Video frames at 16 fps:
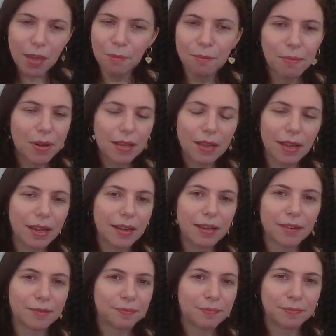But, like,
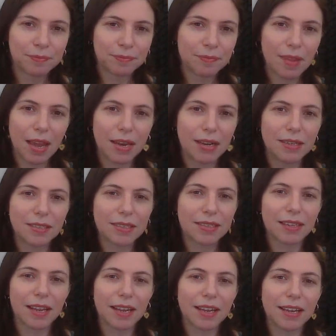and,
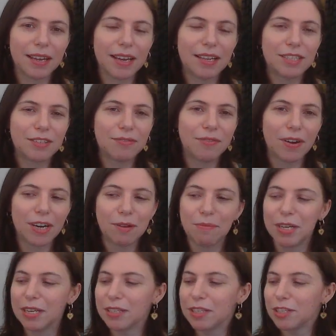like, it's funny
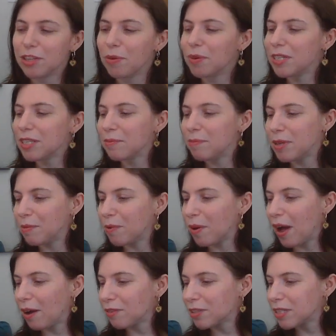because it's always the people
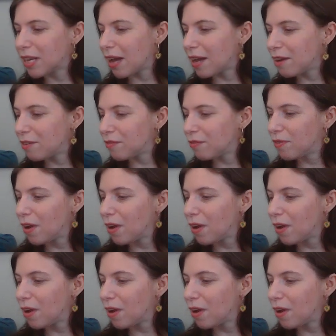outside of